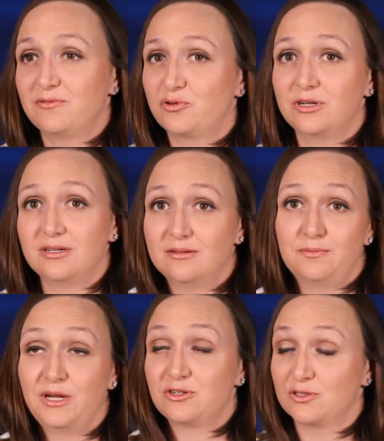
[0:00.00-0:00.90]
I've treated
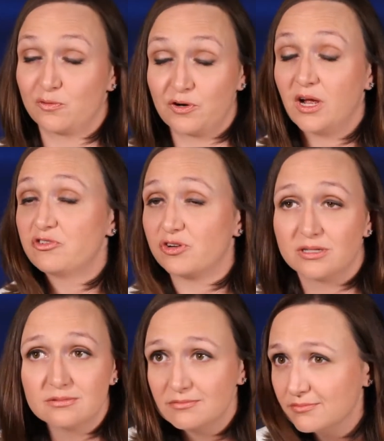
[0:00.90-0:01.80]
patients over
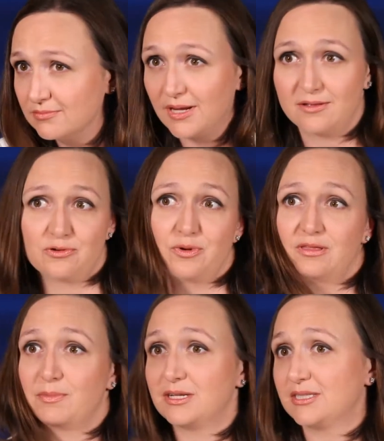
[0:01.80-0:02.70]
100, either
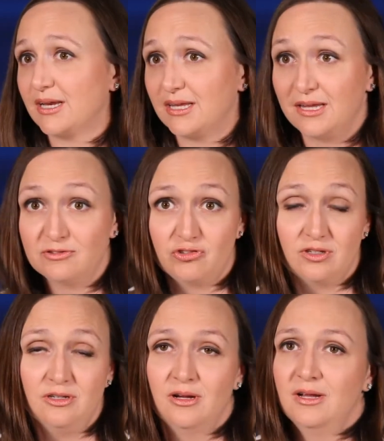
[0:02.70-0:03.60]
with metastatic cancer,